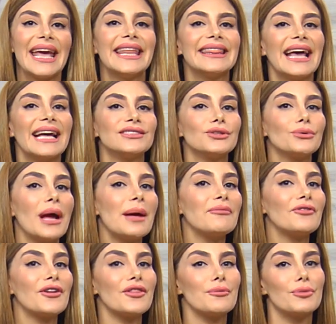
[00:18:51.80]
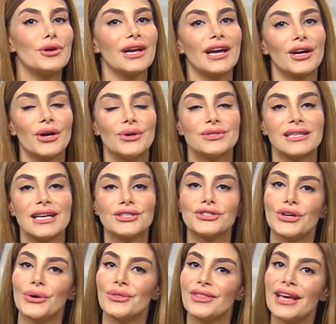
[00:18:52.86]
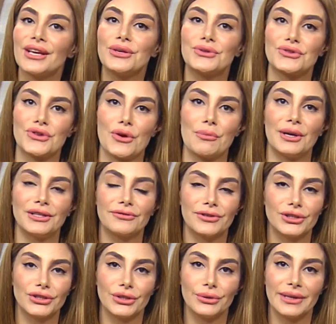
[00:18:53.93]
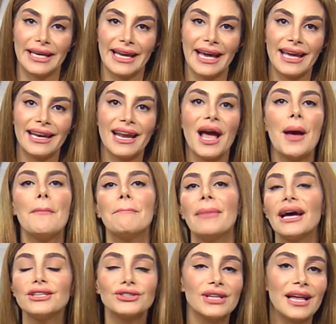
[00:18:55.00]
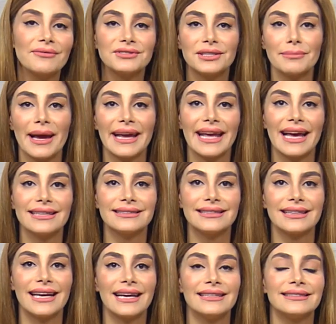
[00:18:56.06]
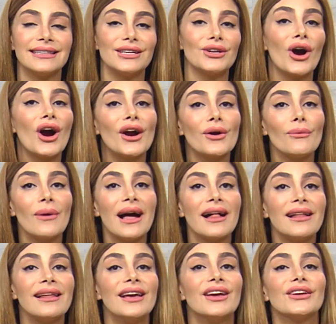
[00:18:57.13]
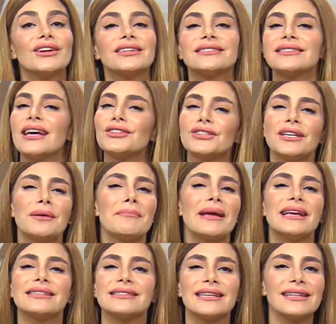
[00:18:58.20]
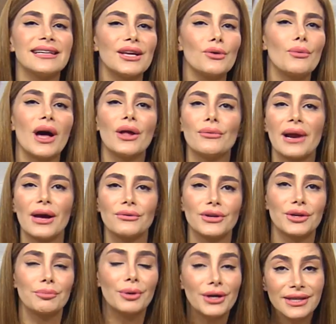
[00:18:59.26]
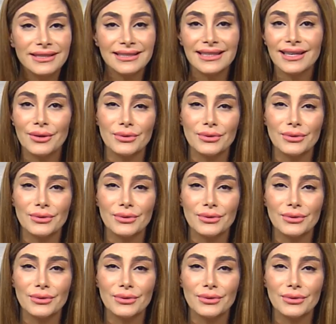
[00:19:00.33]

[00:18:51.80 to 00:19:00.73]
That's a wrap for the Maria Cozette Show. Thank you so much for tuning in. Much love to my guest today, Dean Hartwell. You're such an amazingly well-rounded person.